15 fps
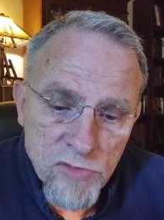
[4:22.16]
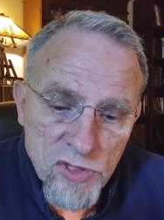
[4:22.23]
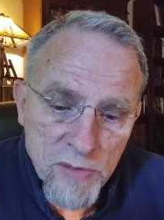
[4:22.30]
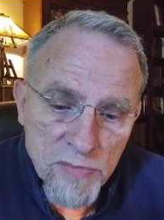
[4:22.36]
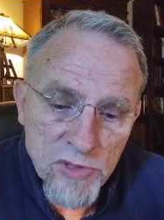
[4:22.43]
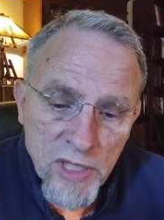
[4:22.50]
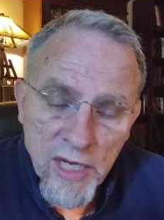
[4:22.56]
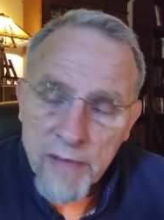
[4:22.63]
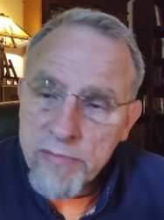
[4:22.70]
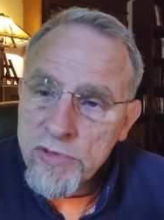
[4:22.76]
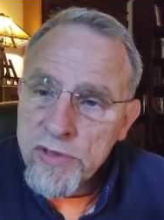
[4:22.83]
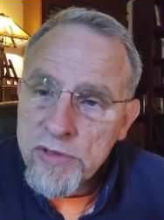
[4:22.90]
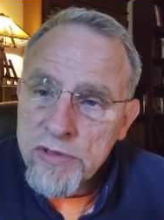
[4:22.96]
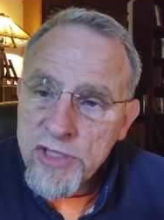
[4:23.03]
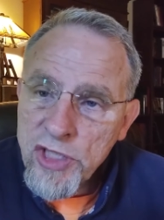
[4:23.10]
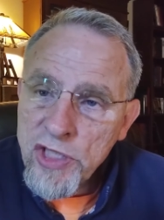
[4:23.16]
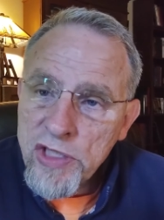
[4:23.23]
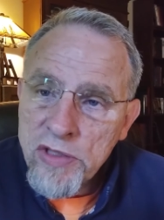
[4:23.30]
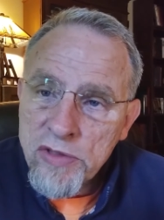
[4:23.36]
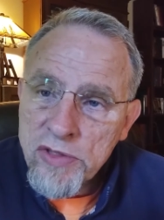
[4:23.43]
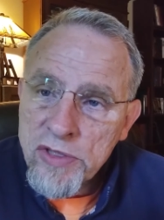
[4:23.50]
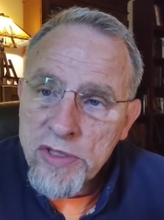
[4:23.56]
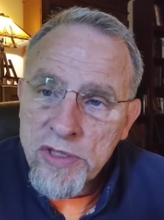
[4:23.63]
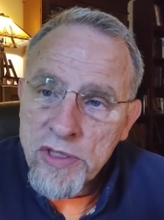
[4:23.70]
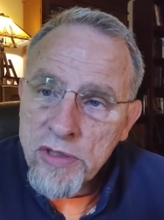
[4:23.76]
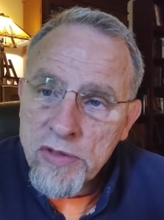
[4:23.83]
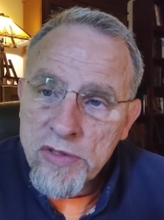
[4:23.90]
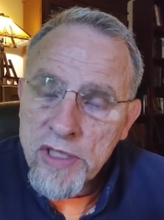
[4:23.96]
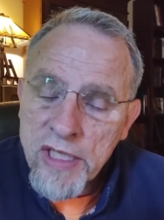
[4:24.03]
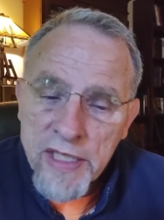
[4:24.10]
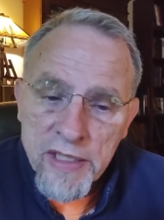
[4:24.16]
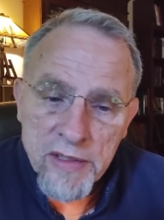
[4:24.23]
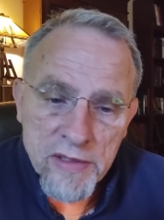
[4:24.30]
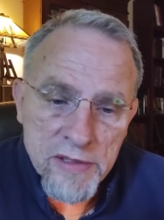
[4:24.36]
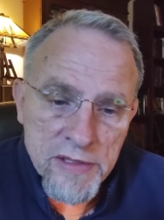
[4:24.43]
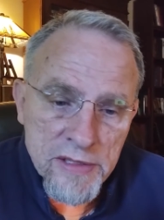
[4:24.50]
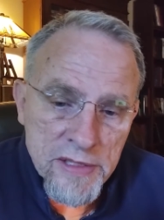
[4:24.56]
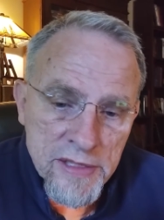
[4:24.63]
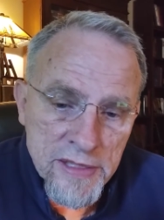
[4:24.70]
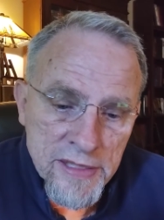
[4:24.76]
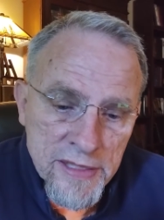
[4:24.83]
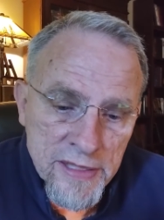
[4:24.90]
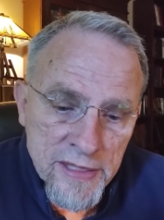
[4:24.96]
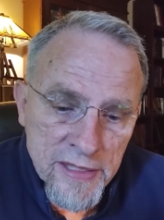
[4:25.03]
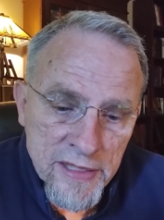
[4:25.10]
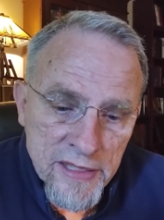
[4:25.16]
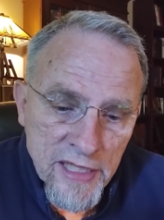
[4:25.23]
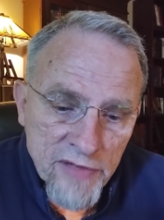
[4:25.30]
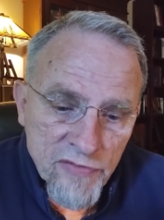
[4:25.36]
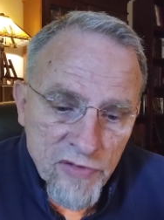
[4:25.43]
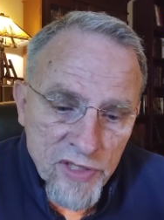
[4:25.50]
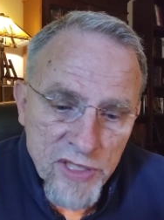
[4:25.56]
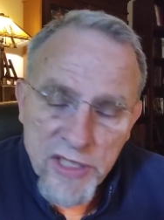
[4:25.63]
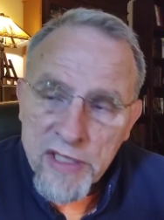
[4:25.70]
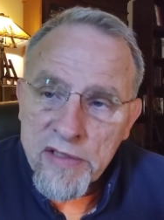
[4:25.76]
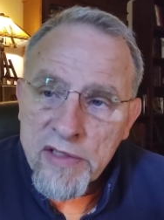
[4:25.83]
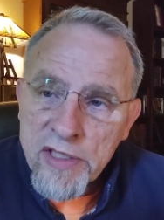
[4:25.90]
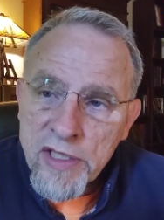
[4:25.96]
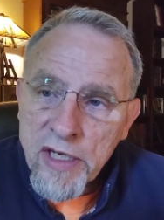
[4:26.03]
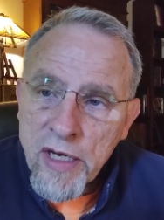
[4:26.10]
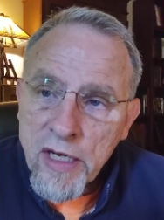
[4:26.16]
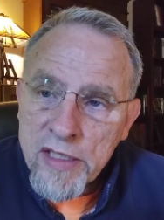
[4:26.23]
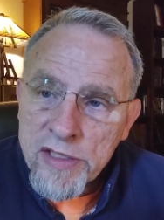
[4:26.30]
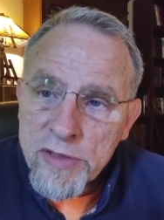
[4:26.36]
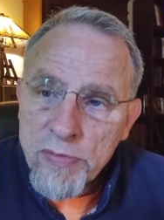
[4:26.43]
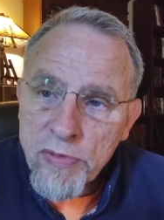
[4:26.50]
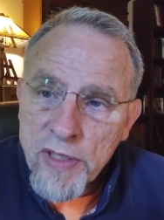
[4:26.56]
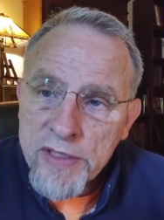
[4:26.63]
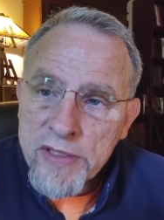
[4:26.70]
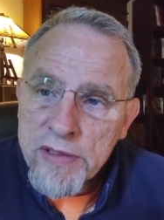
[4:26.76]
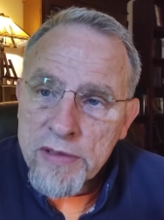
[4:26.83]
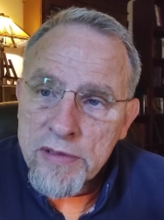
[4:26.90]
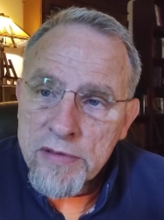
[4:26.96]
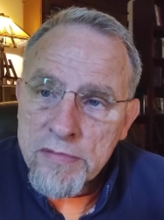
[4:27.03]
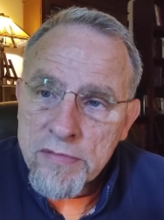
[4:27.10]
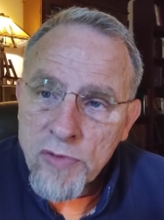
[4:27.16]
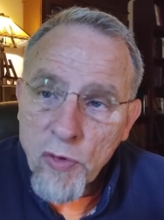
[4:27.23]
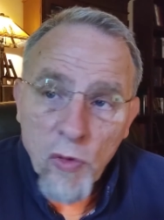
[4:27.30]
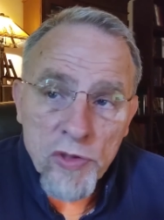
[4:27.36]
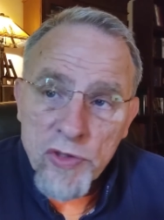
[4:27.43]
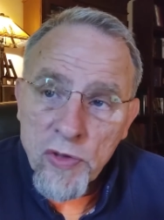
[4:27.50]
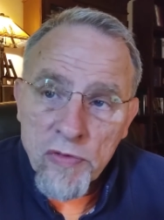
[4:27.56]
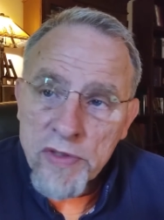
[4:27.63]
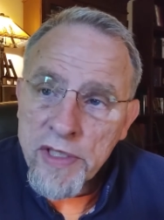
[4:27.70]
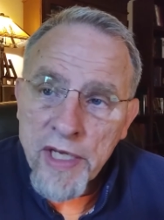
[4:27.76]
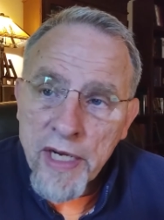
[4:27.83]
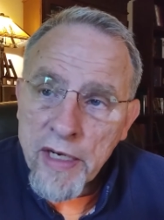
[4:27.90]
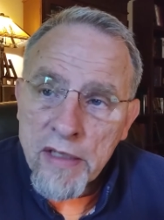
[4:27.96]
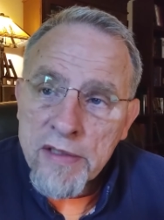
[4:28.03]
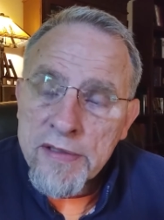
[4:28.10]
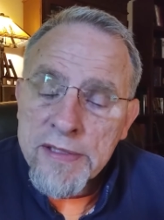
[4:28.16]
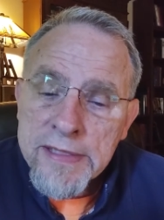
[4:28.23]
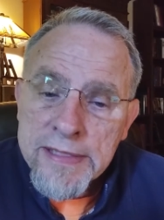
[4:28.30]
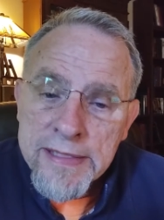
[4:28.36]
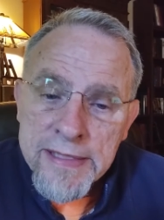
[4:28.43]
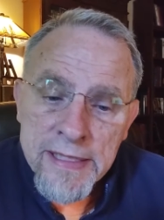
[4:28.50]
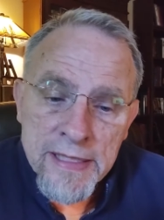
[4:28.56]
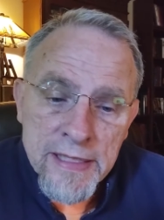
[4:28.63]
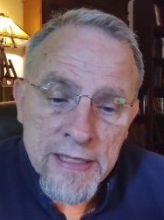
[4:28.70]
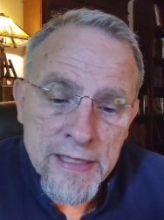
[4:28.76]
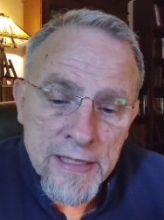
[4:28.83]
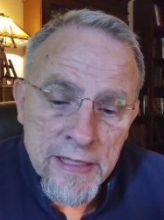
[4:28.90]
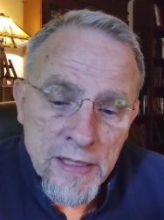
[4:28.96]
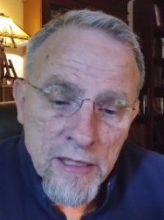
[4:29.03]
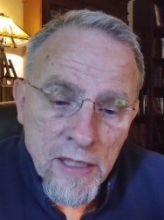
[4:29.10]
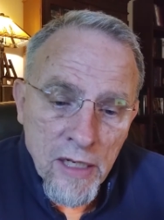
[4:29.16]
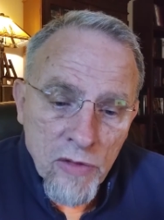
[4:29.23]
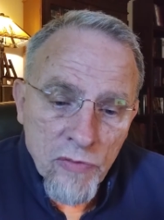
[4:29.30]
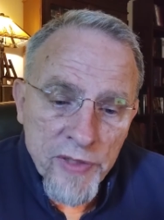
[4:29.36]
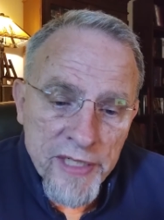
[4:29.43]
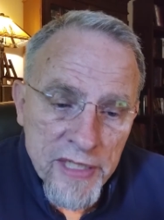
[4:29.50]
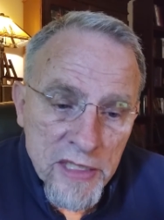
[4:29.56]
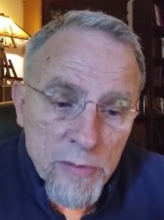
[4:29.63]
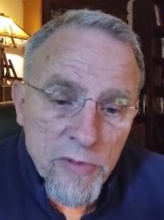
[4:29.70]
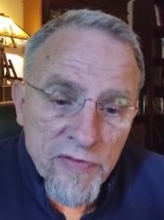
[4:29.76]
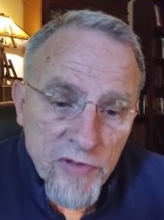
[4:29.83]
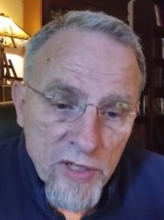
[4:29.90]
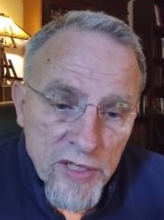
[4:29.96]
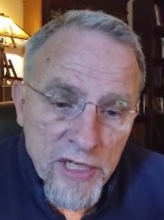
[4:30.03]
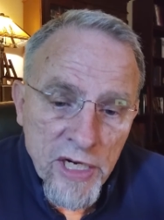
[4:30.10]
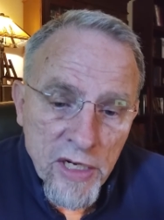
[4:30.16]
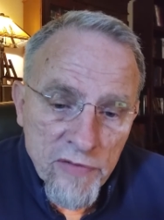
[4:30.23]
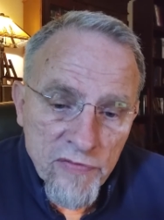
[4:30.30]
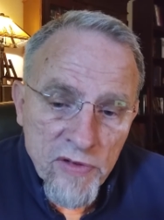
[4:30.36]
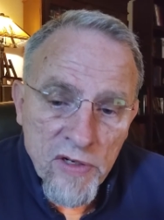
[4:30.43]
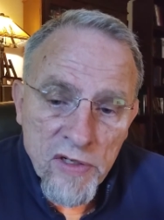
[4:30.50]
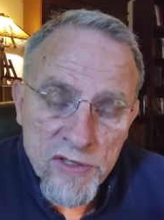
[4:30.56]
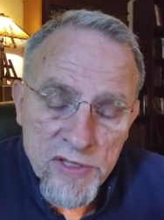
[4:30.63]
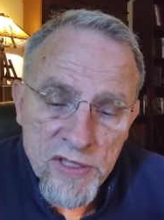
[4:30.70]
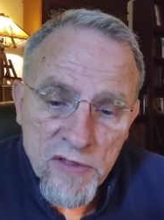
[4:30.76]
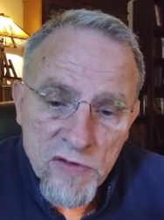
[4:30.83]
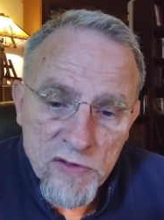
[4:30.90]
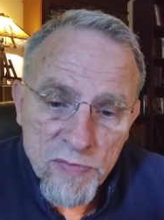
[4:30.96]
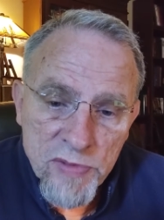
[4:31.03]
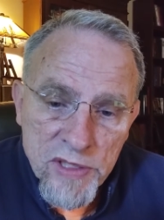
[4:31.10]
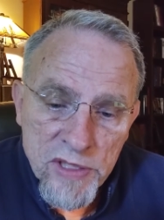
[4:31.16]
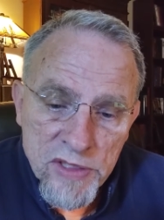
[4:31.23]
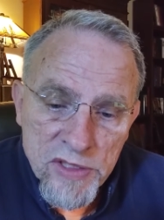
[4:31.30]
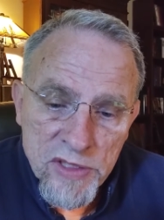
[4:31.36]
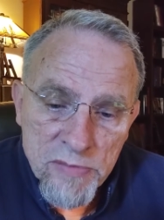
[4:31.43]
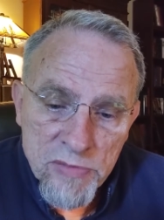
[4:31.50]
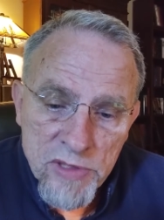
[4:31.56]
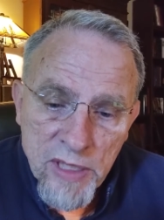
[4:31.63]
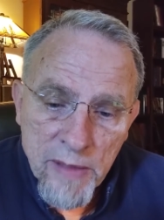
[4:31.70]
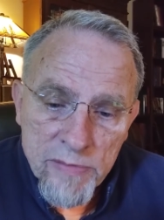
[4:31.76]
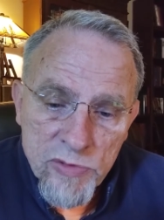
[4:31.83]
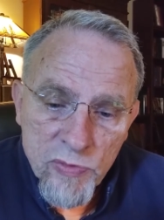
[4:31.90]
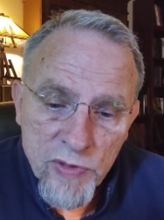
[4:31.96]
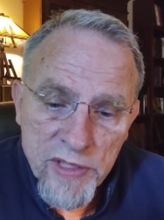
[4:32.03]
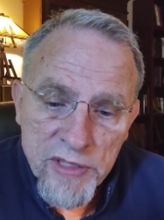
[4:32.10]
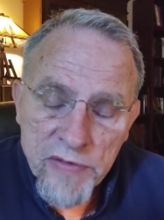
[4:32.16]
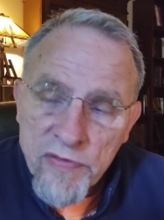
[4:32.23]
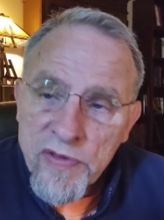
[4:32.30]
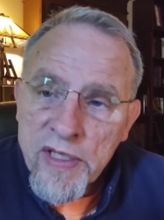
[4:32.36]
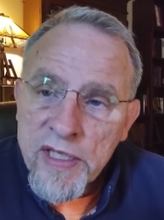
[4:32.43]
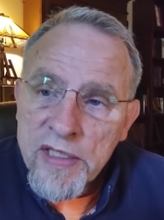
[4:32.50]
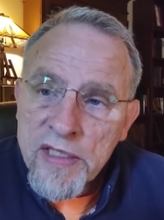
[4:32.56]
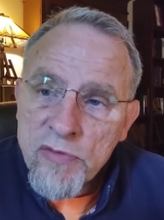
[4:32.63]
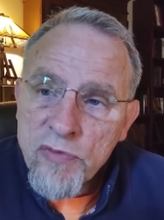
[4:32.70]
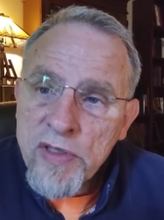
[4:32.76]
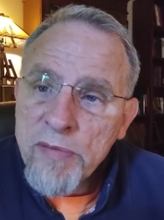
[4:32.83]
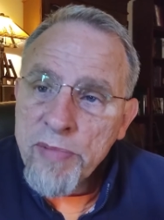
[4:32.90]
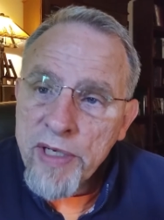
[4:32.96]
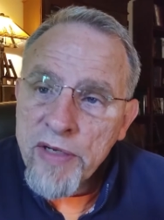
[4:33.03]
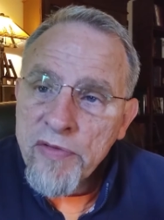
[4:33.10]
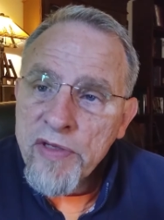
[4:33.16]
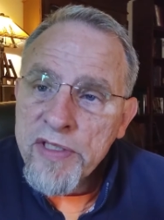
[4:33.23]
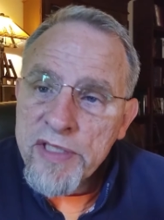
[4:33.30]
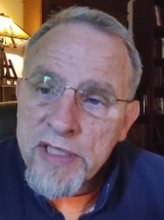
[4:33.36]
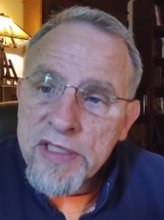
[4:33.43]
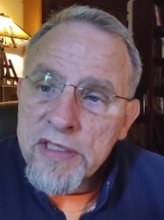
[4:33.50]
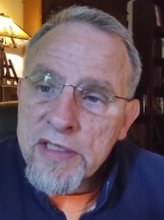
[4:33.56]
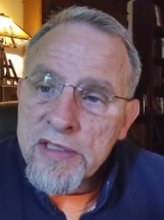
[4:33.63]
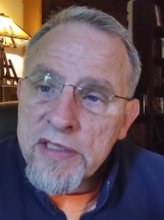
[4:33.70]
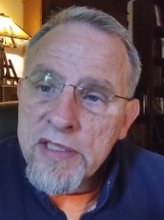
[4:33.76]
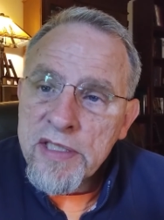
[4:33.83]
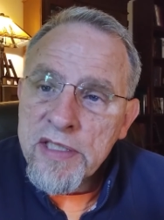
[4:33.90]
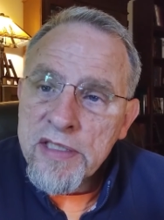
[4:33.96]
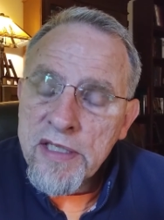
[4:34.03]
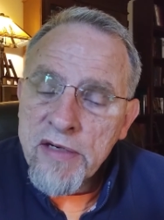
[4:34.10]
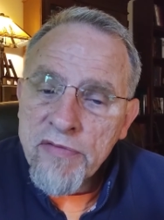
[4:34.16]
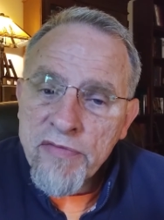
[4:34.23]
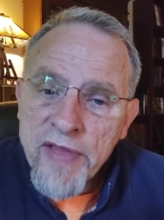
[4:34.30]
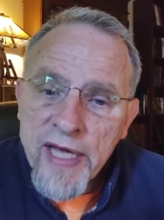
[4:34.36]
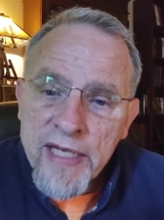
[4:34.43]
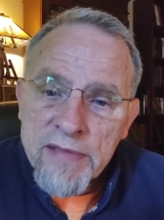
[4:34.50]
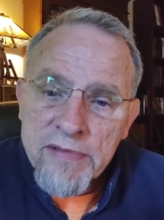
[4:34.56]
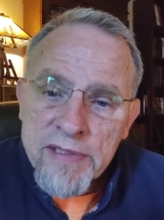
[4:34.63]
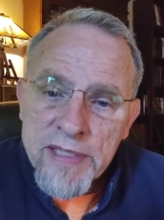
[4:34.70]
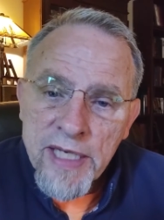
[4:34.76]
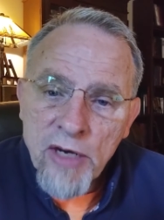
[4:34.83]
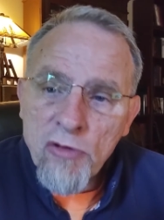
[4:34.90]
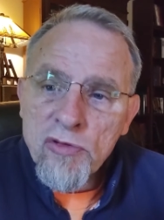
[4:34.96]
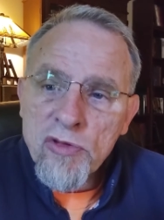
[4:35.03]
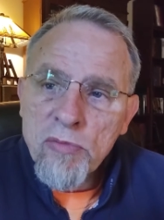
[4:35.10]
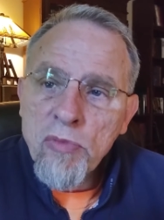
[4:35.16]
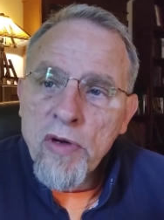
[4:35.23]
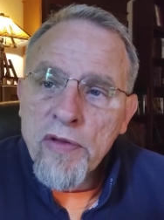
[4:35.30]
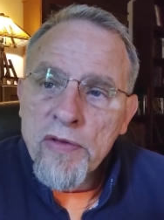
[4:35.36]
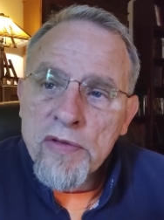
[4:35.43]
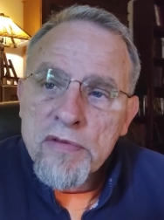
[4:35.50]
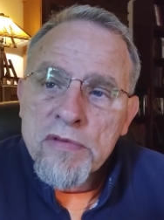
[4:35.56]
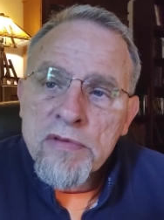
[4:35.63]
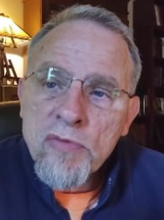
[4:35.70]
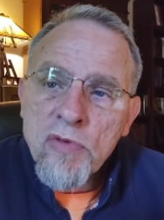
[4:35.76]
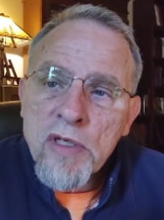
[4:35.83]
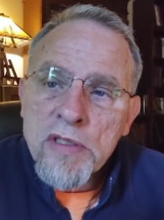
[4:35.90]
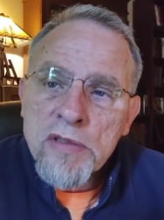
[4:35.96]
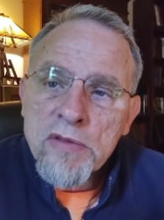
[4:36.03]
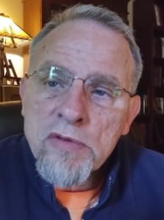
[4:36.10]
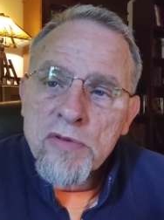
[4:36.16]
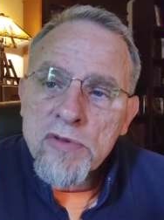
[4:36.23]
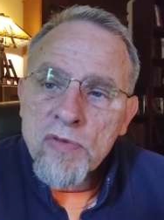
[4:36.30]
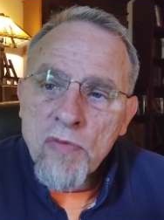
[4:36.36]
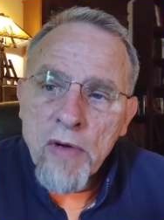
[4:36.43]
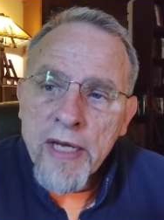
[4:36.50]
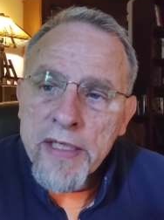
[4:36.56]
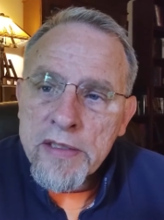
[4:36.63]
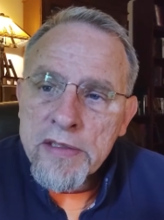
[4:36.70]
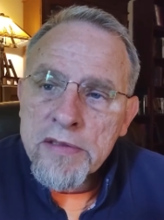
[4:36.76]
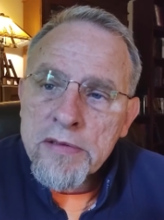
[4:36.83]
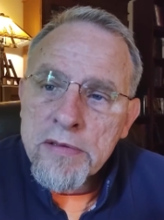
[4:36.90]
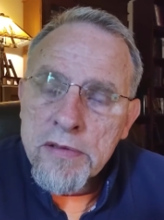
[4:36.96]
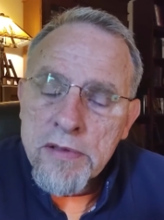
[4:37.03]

Sometimes, years and years later, they forget that God is present or don't care. Uh, we need to be very careful ourselves because sometimes we can think that we bear the dignity of that elder brother, the one who's right,